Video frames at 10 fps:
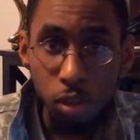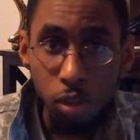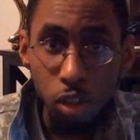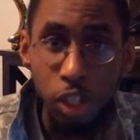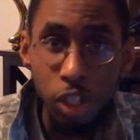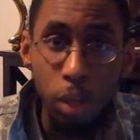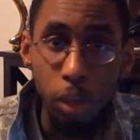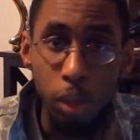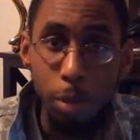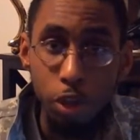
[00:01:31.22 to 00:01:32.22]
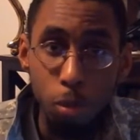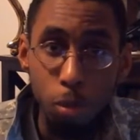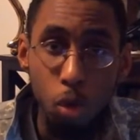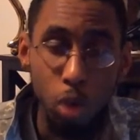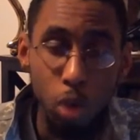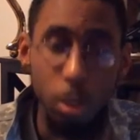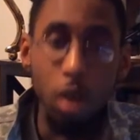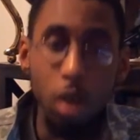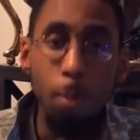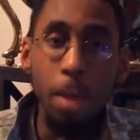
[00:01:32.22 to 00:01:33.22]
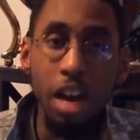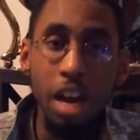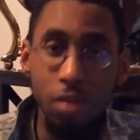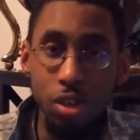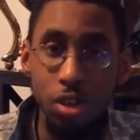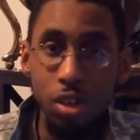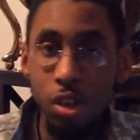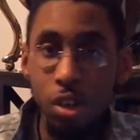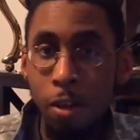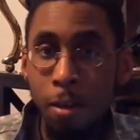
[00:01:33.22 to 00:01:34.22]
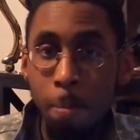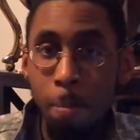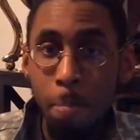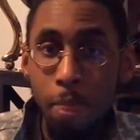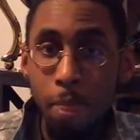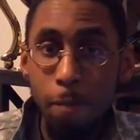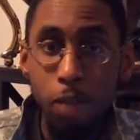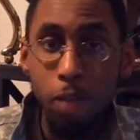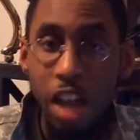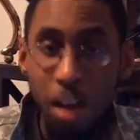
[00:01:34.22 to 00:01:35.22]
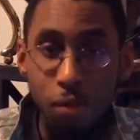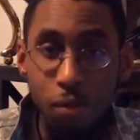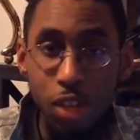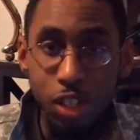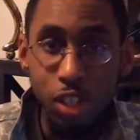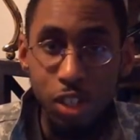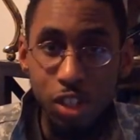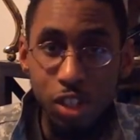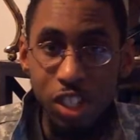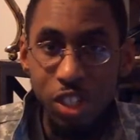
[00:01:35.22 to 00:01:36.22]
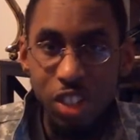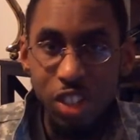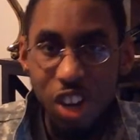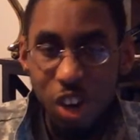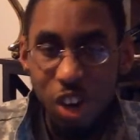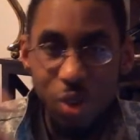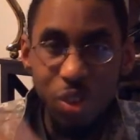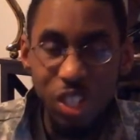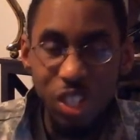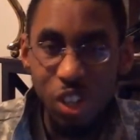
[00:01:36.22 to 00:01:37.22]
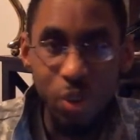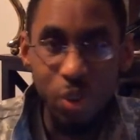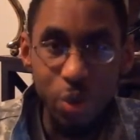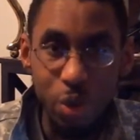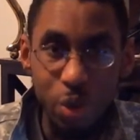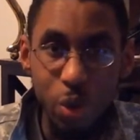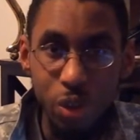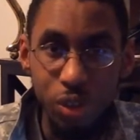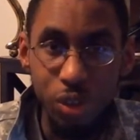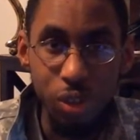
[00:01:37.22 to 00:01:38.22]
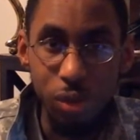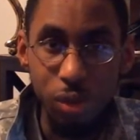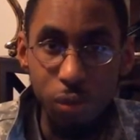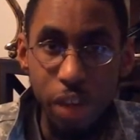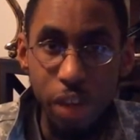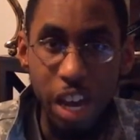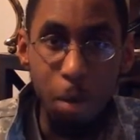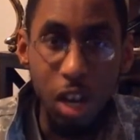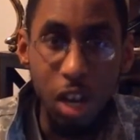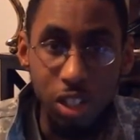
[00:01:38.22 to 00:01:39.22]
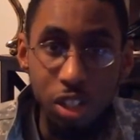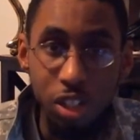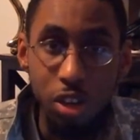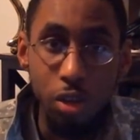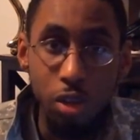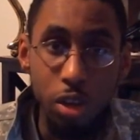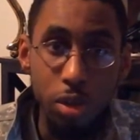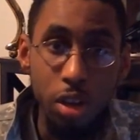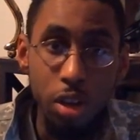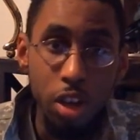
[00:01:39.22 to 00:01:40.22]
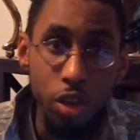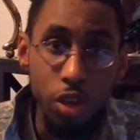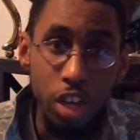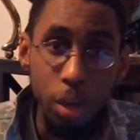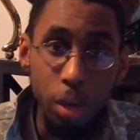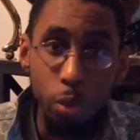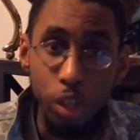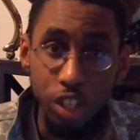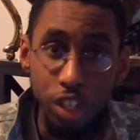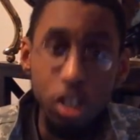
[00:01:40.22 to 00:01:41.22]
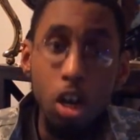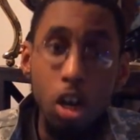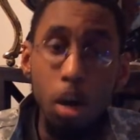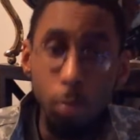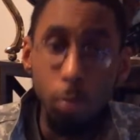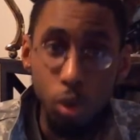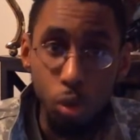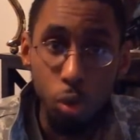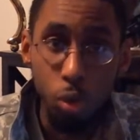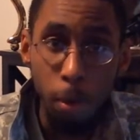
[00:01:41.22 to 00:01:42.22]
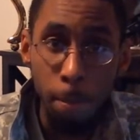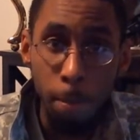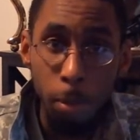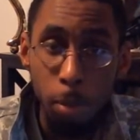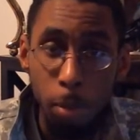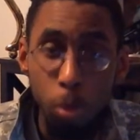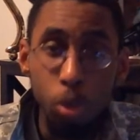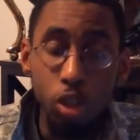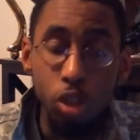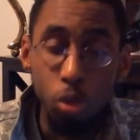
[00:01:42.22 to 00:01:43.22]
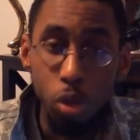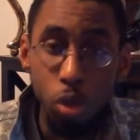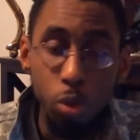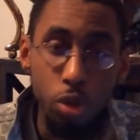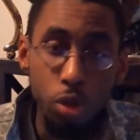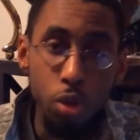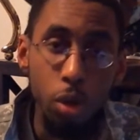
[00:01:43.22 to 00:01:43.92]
make your point without having to have this undercurrent of animosity underneath it. You can't really come to people who disagree with you